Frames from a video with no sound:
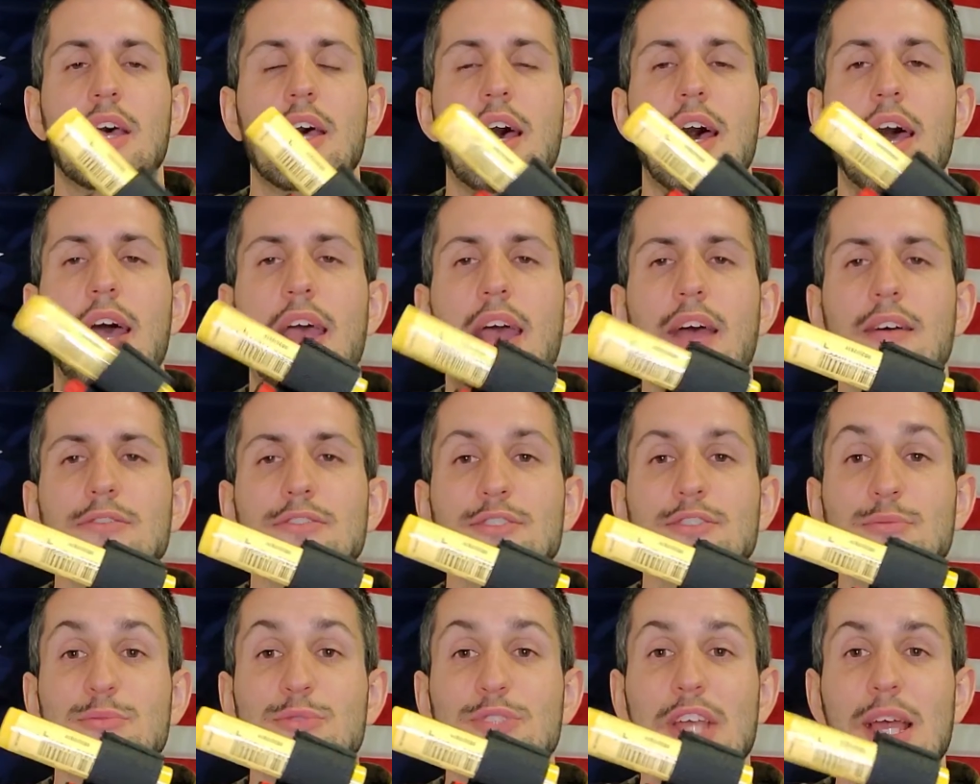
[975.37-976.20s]
I have
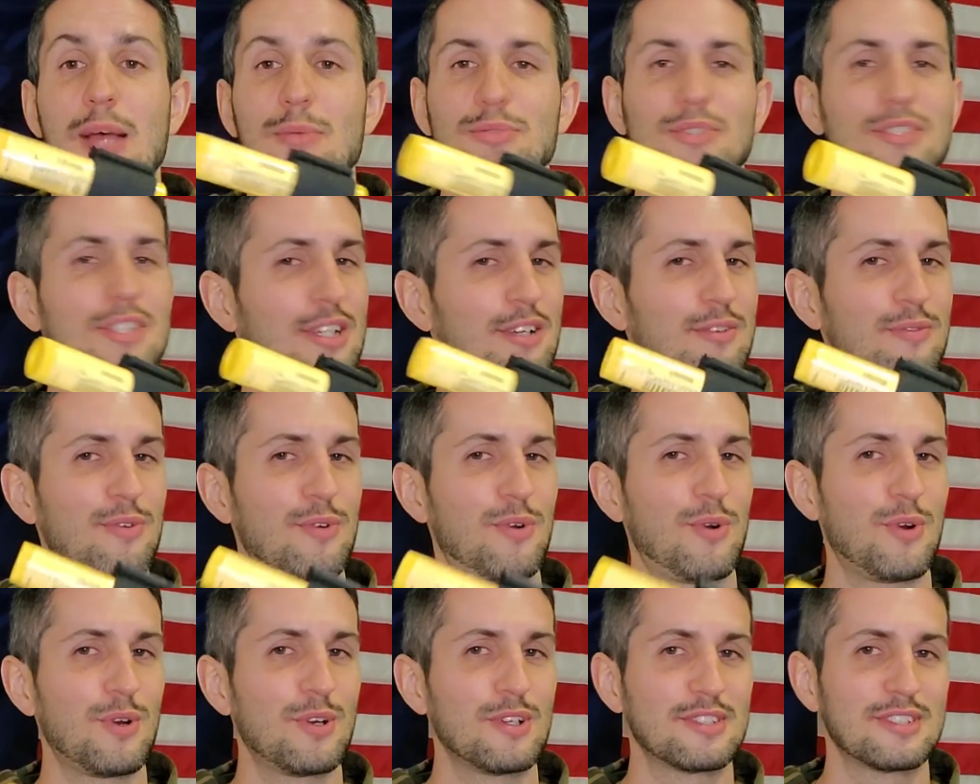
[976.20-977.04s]
some chapstick, of
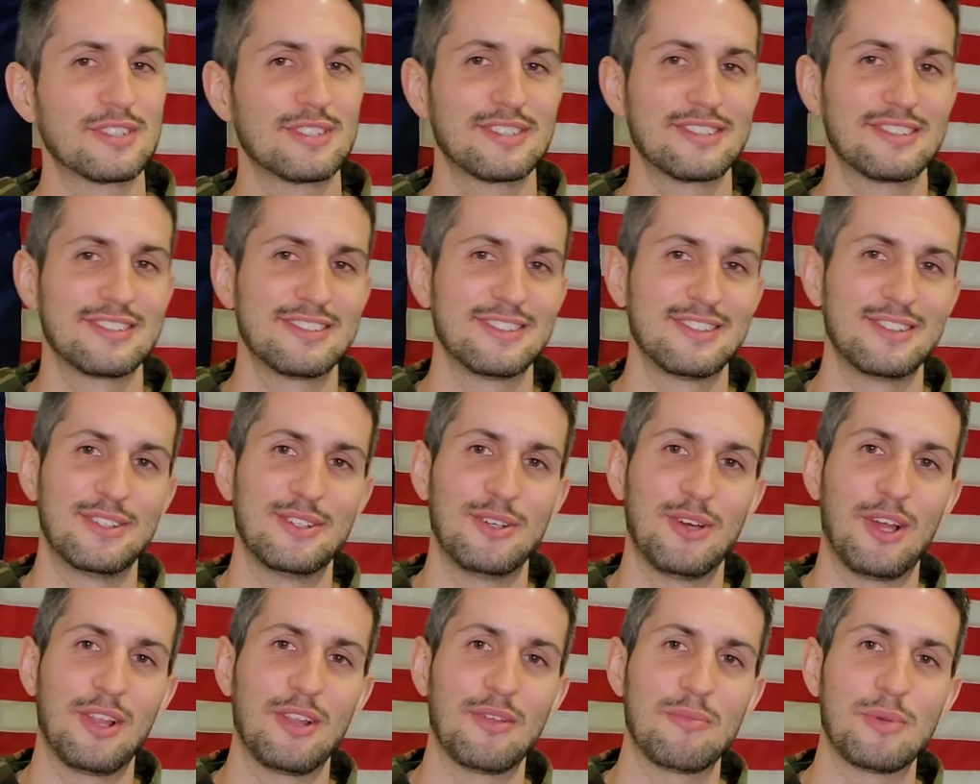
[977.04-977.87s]
course. You
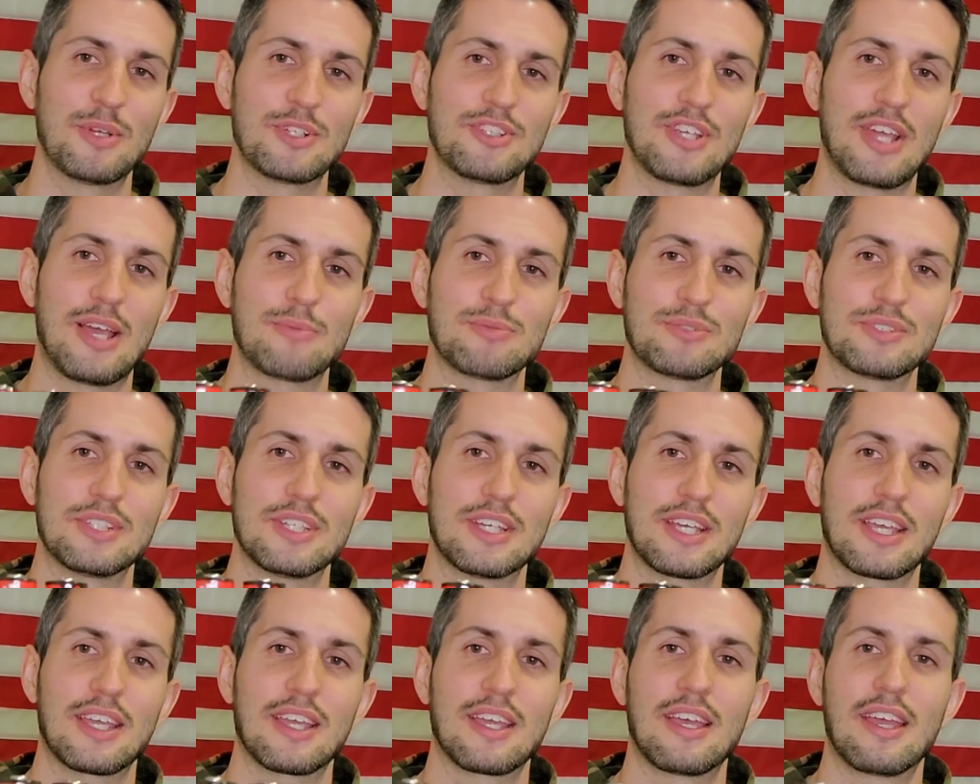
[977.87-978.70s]
know I love my
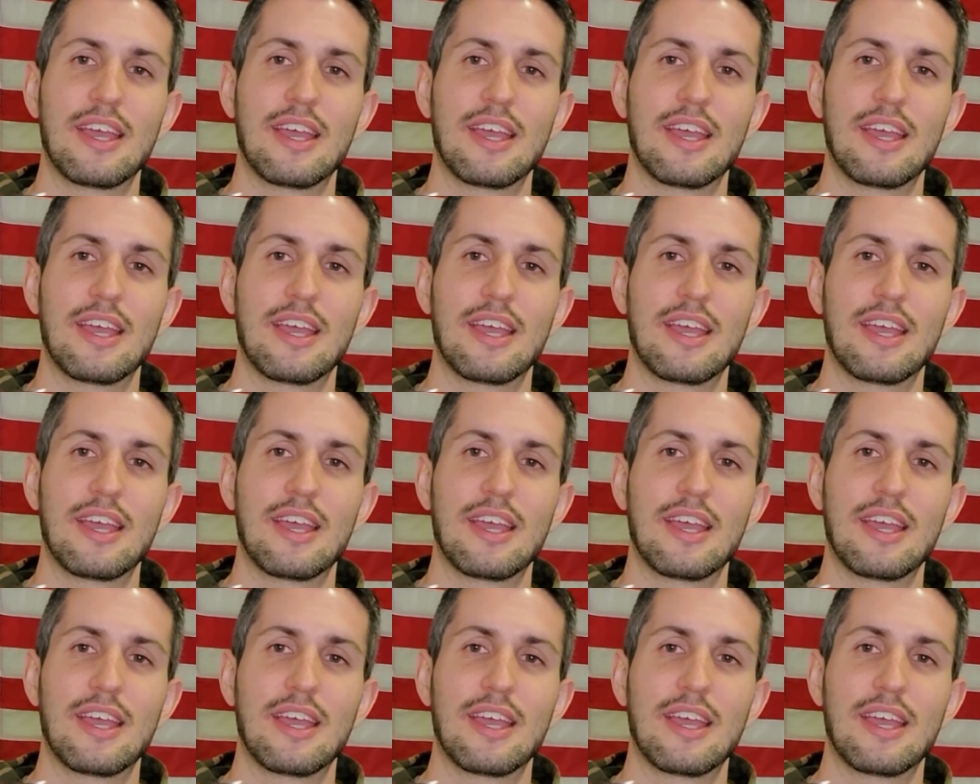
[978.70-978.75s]
chapstick.